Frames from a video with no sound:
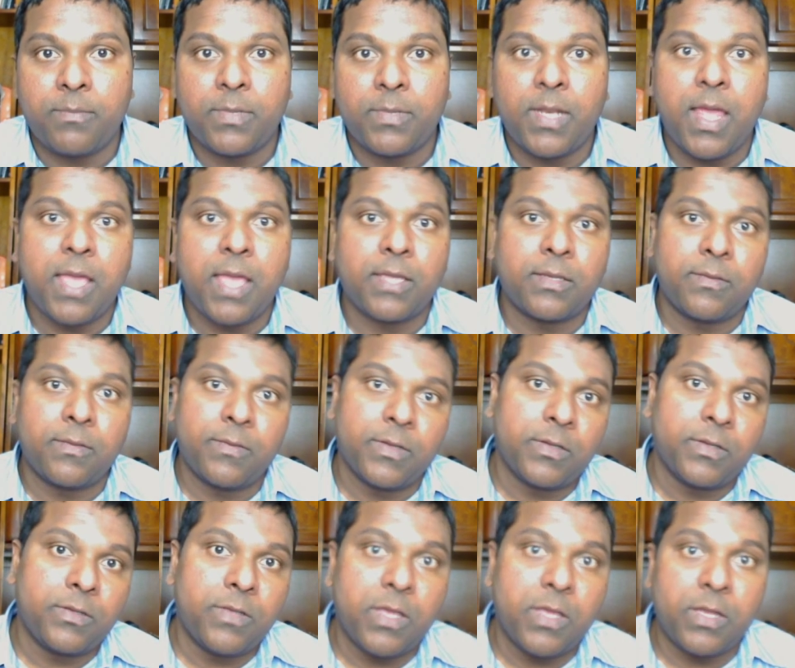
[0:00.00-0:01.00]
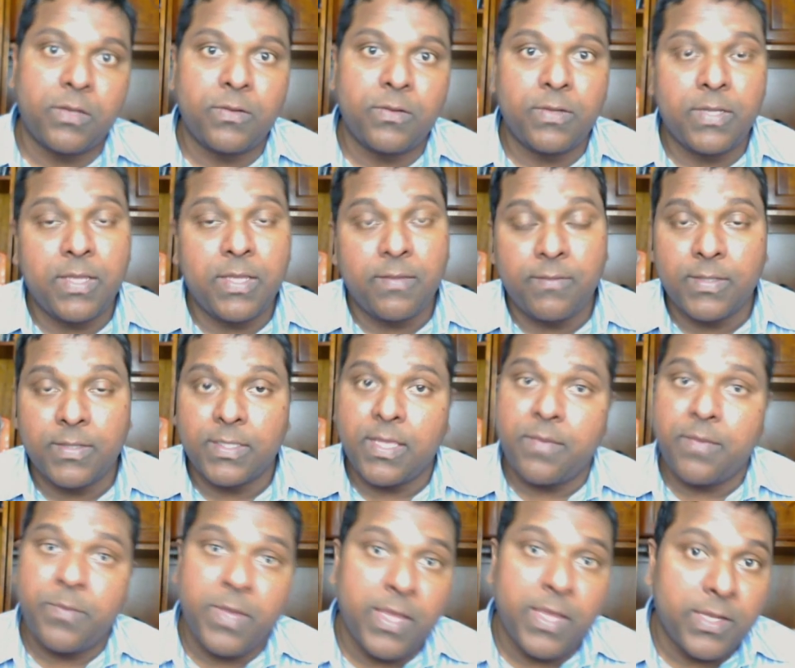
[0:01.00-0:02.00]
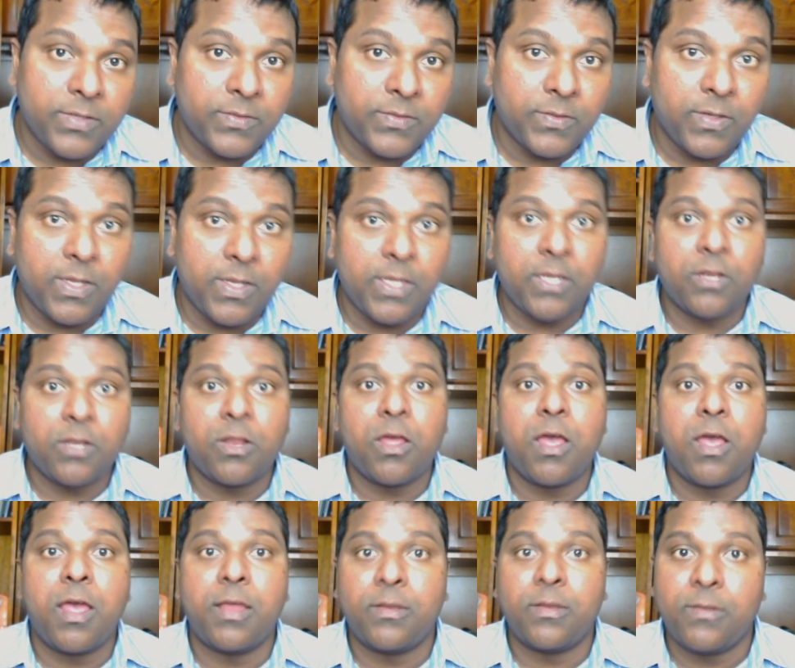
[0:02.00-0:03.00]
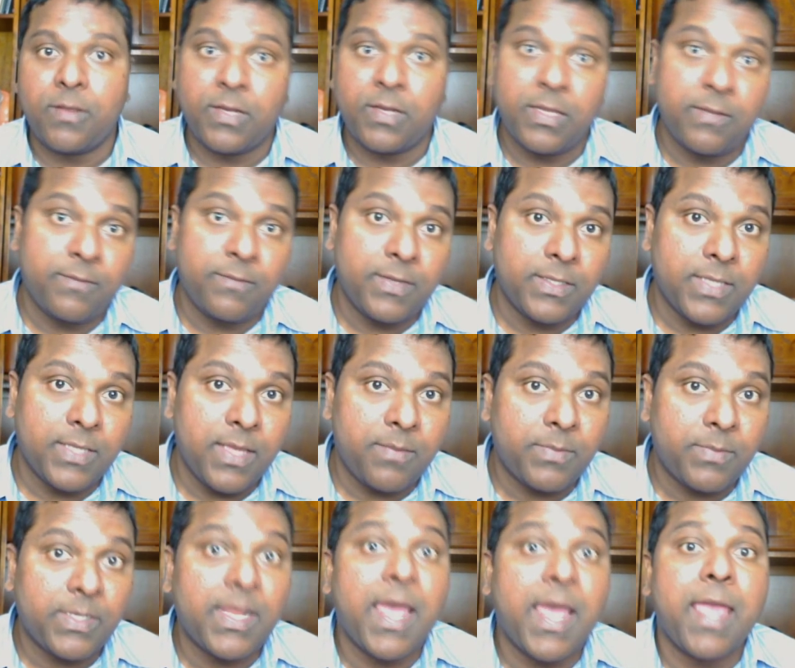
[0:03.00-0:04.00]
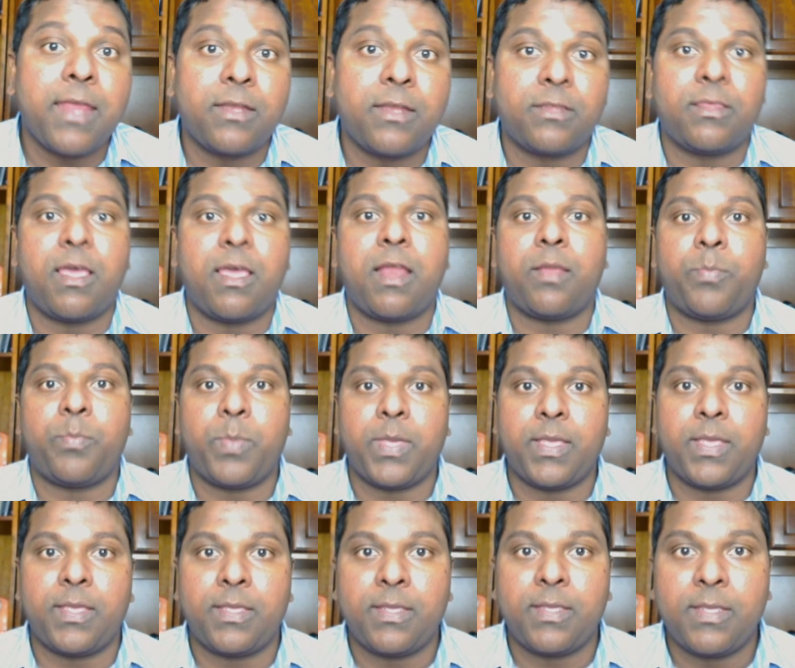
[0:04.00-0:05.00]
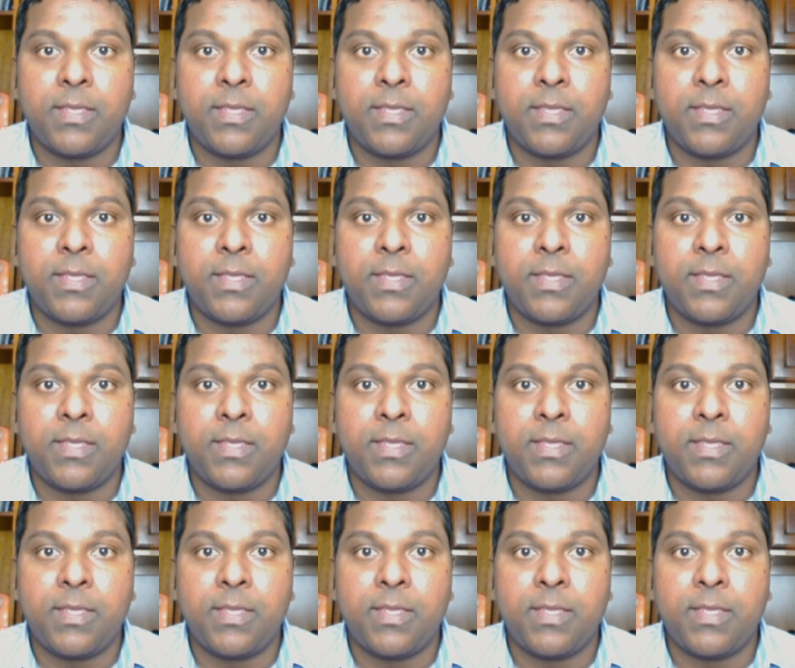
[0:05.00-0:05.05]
like you're giving them insulin and you're giving them diet therapy,